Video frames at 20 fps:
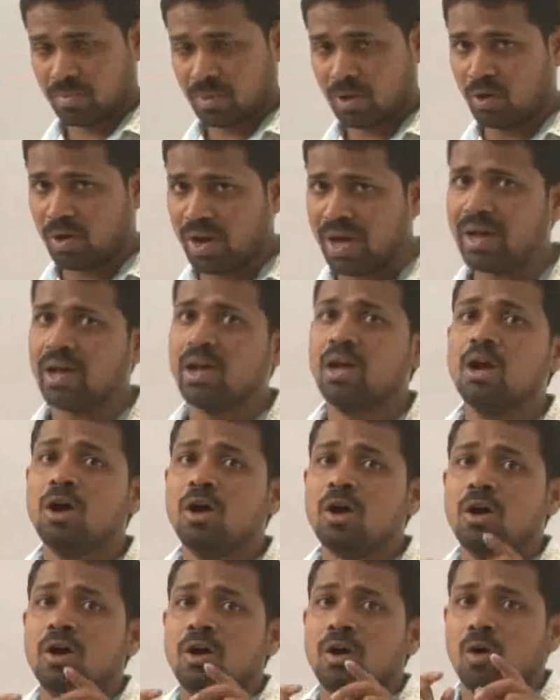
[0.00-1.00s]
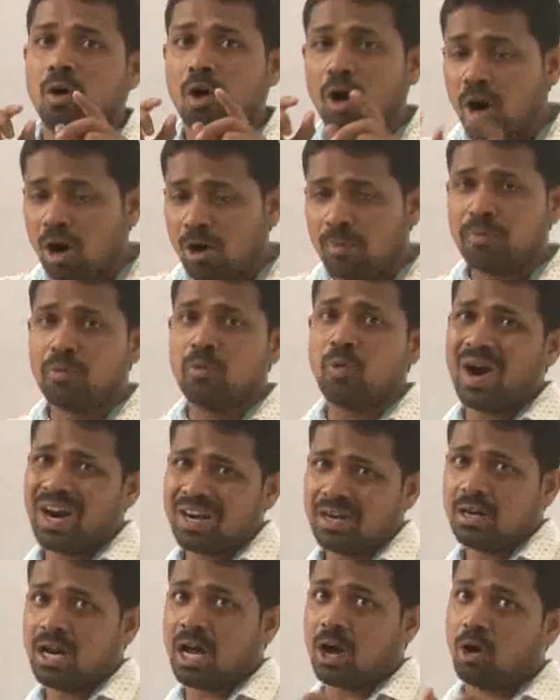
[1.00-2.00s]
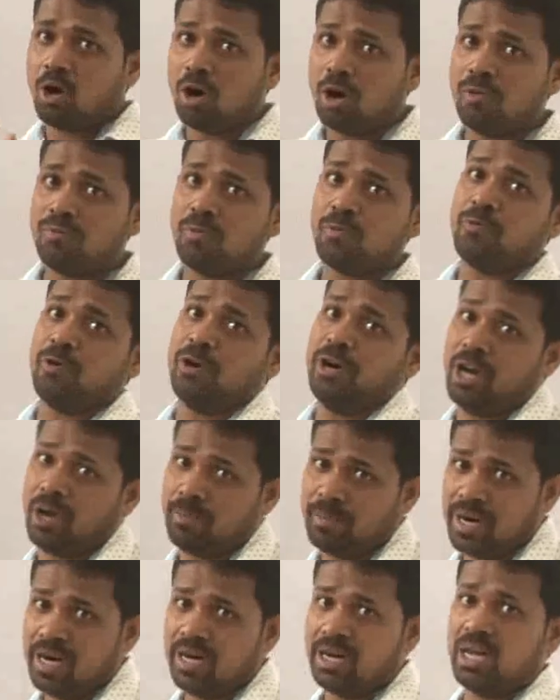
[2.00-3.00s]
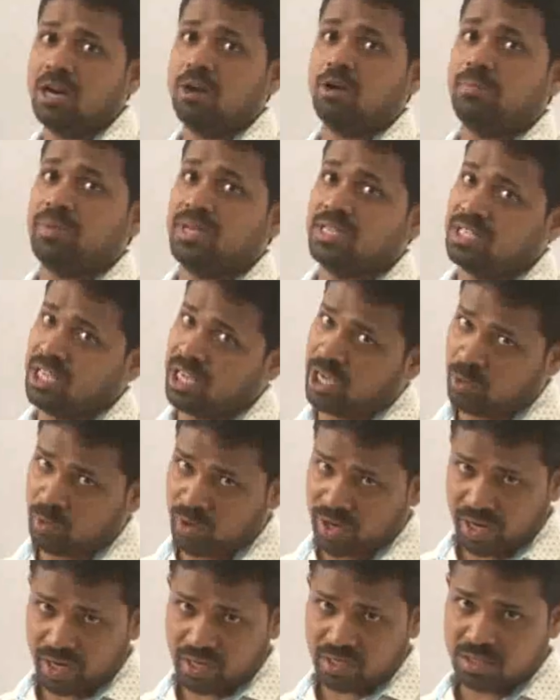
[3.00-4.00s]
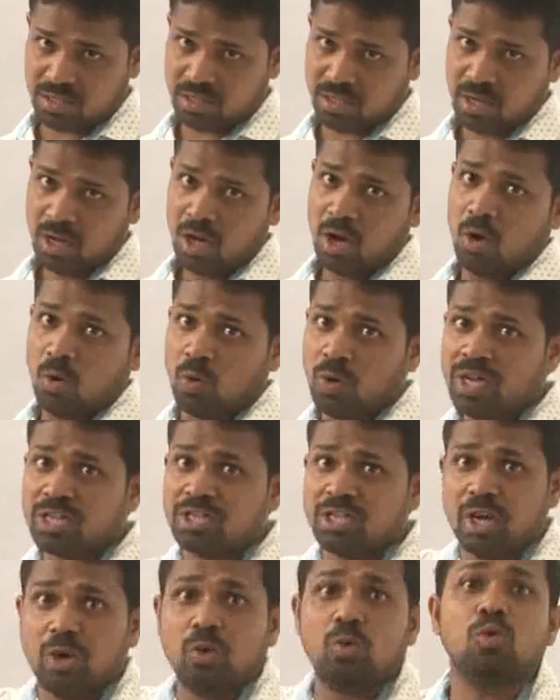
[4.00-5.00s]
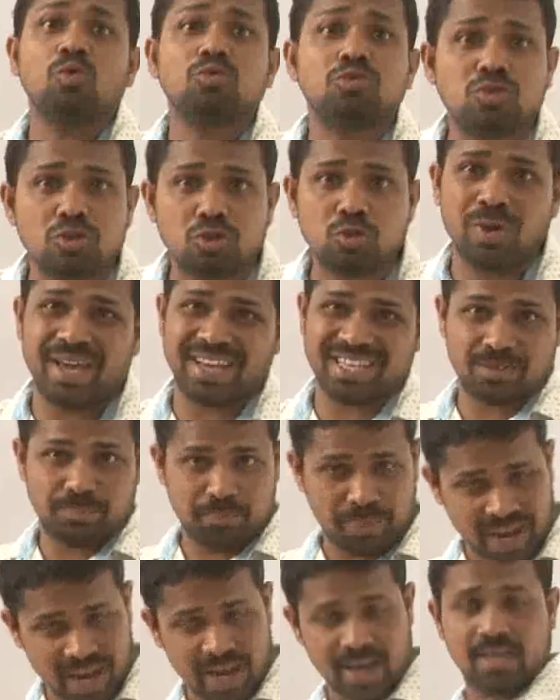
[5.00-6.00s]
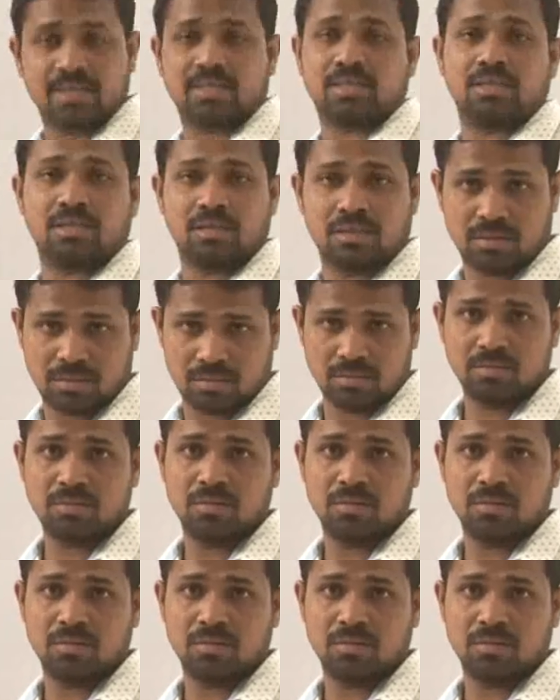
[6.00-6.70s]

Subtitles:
Okay, of what? Now, of fundamental or basic units which used to express,